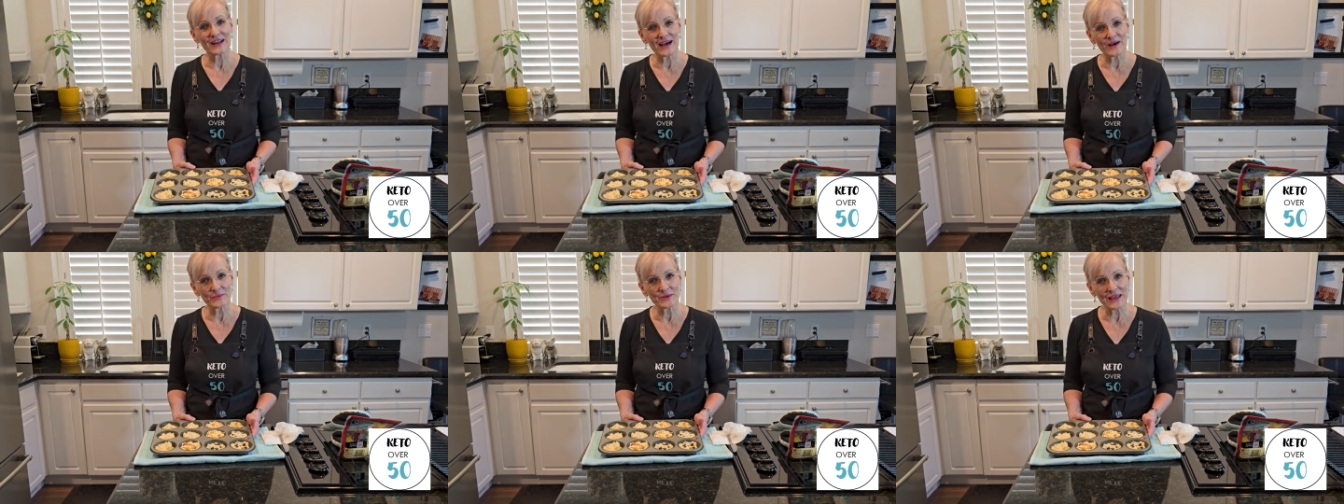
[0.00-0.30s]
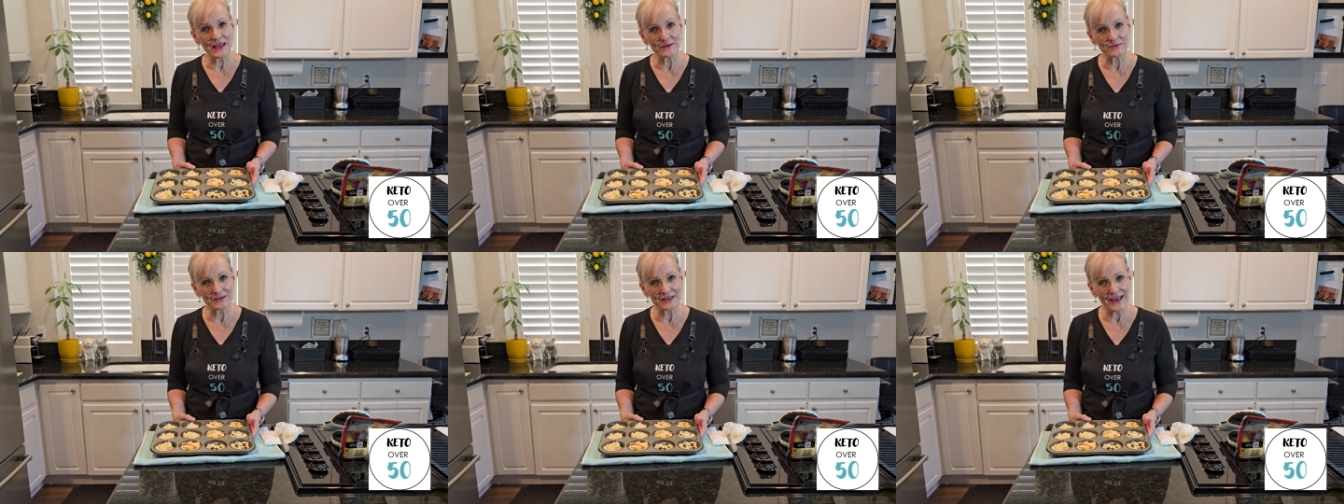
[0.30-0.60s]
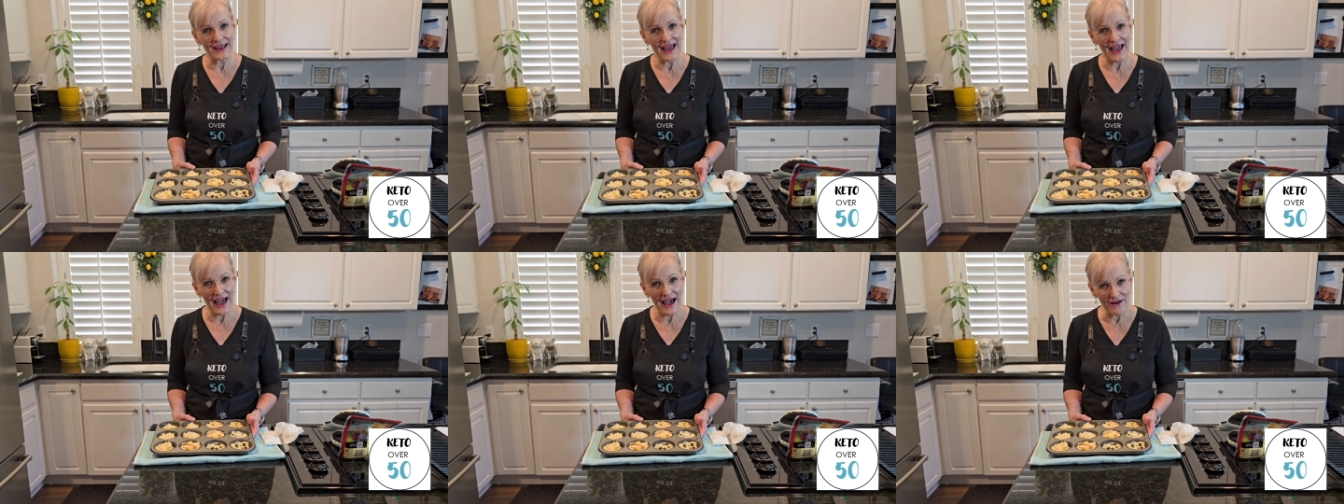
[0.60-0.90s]
I'll be able
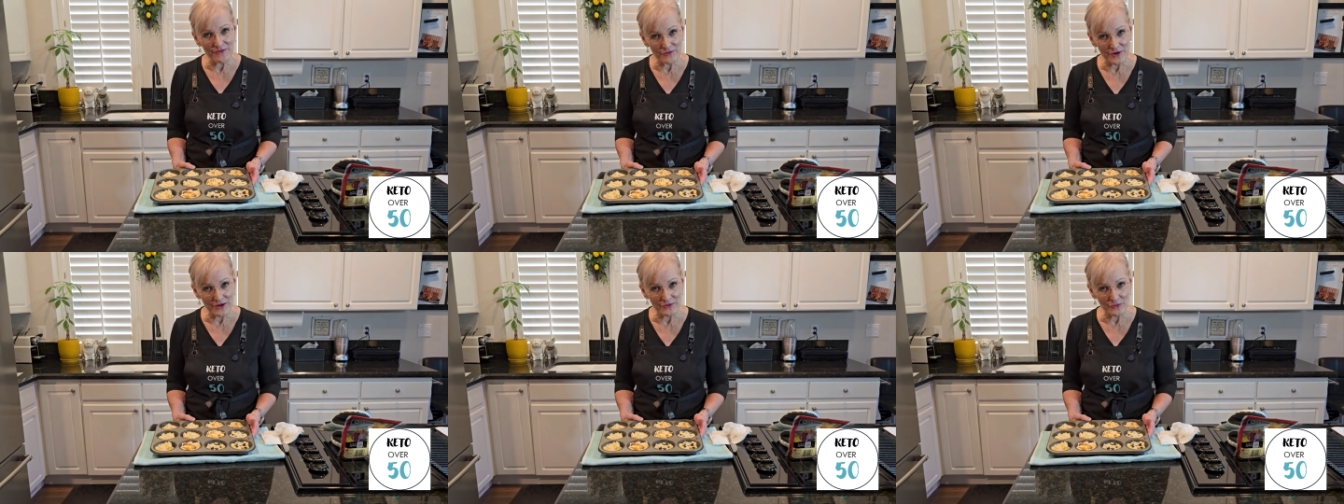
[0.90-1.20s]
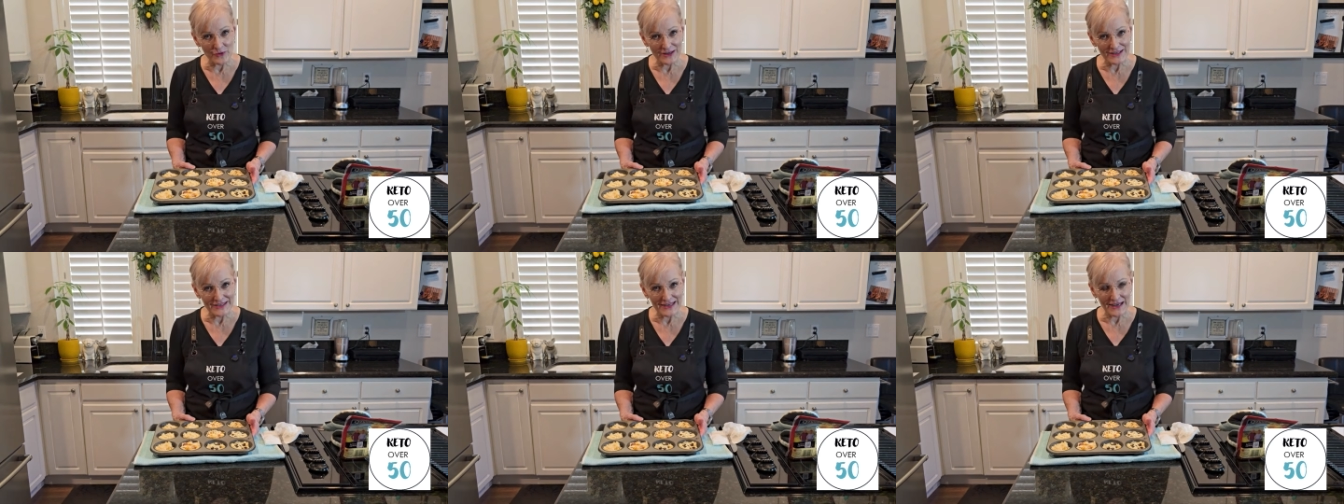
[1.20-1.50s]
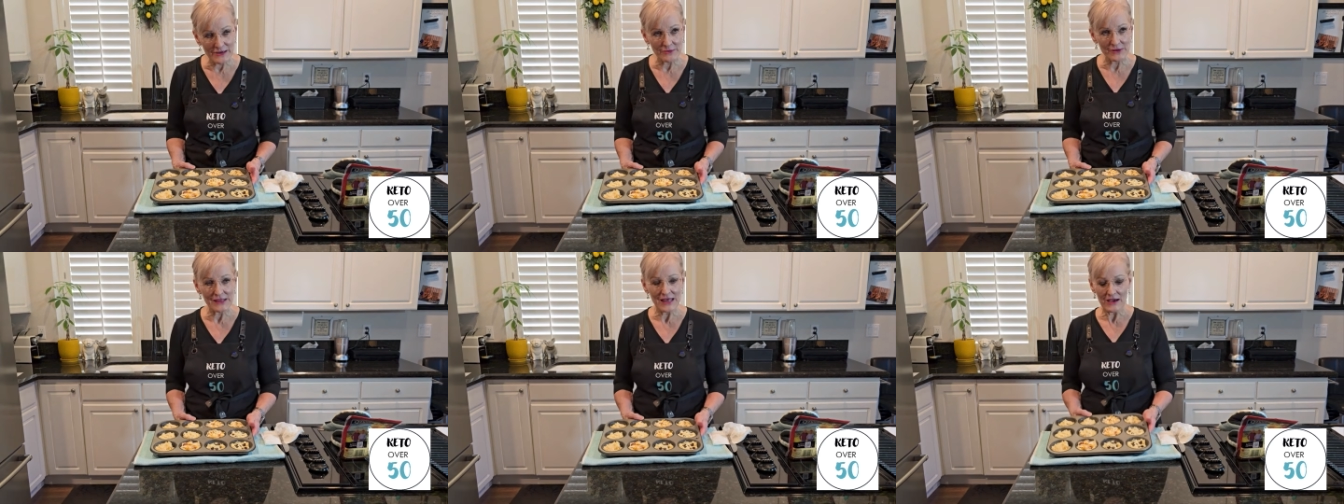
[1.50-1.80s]
to have one
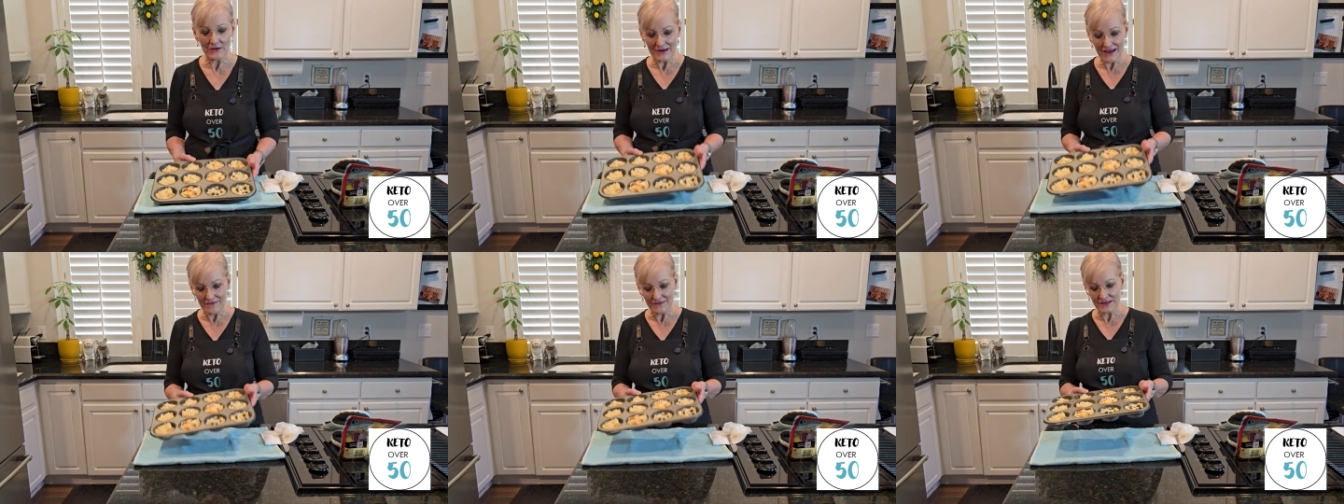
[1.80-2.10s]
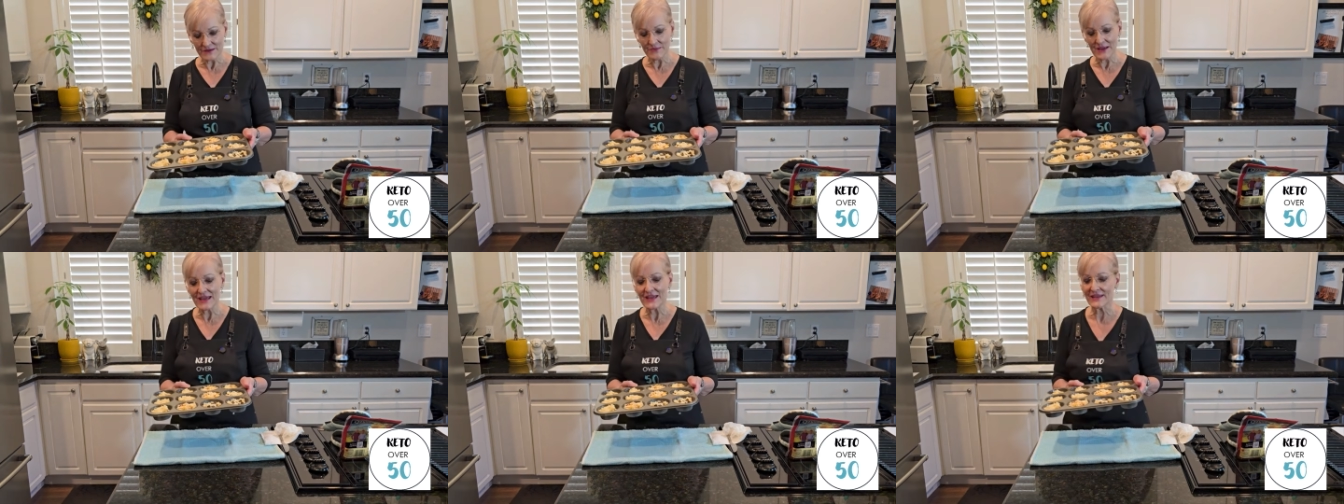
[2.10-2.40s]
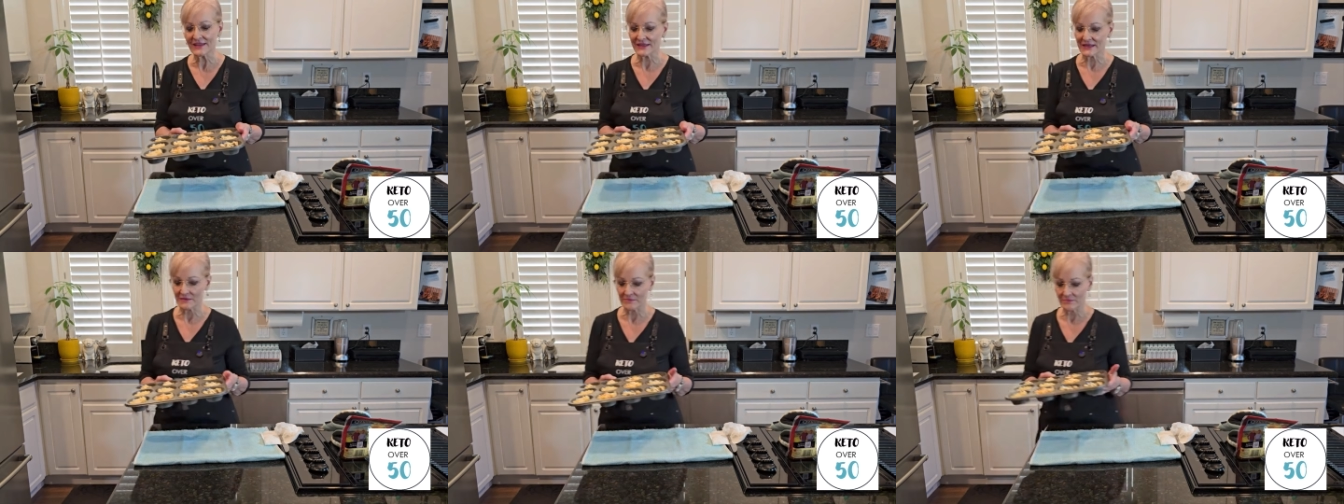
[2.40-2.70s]
day without having to
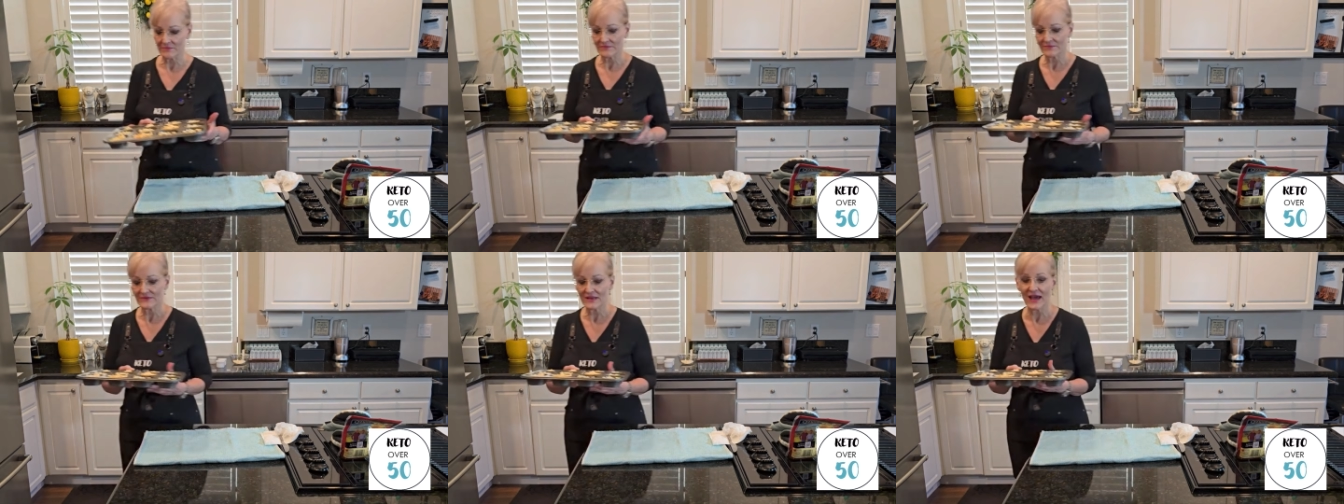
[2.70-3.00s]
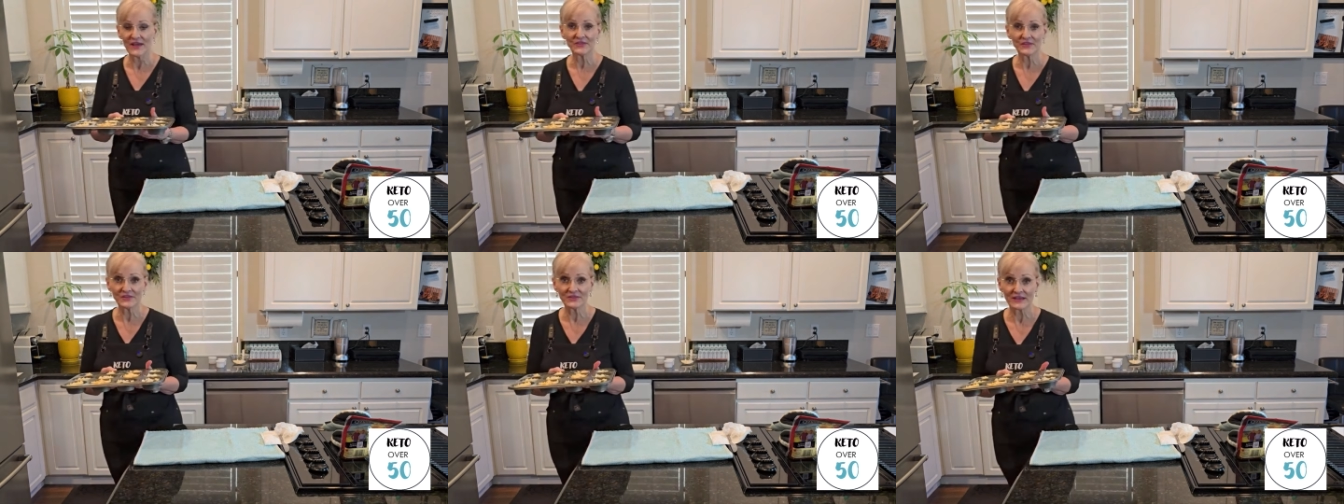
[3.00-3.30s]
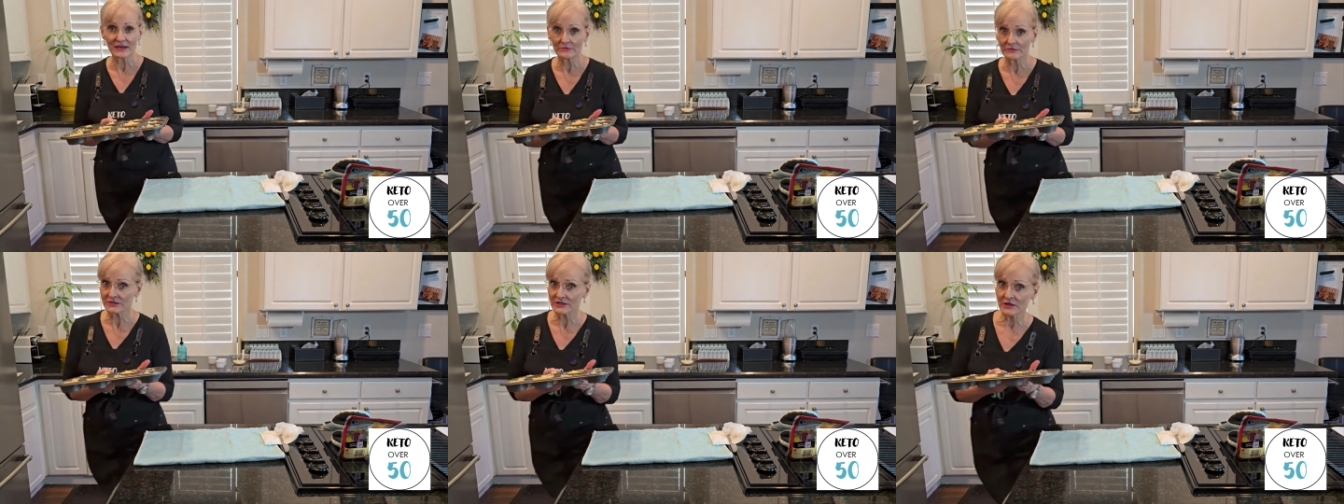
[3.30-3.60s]
make them. Not that
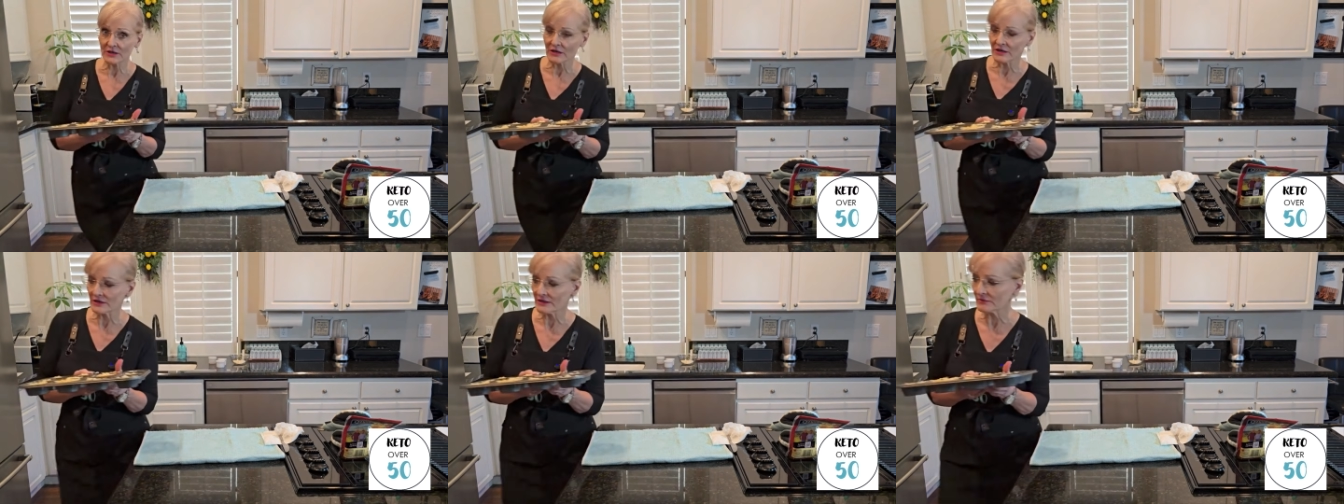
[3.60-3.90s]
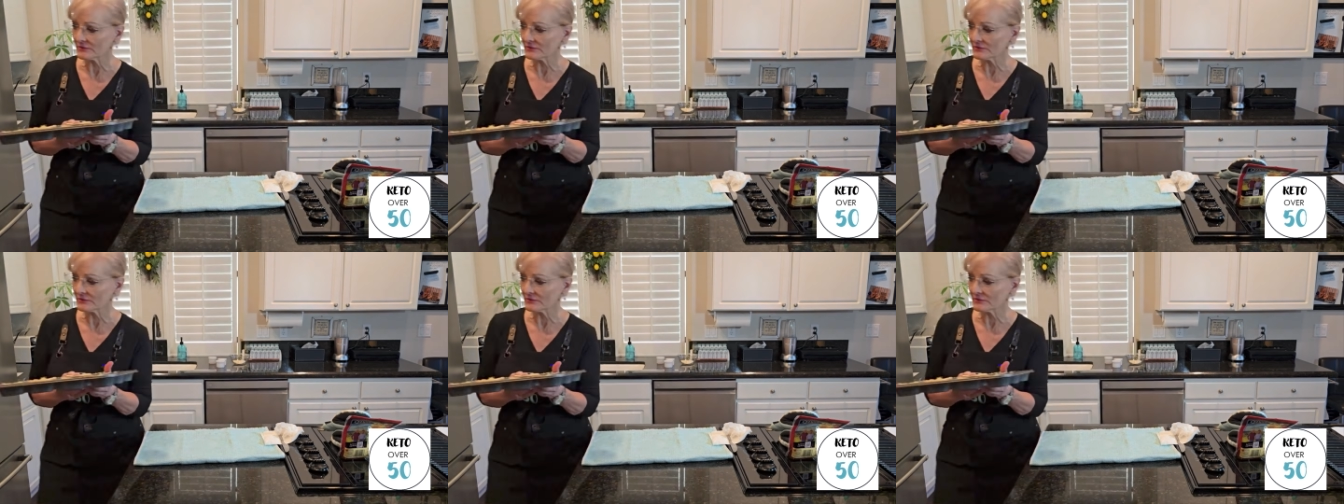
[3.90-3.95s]
that was hard.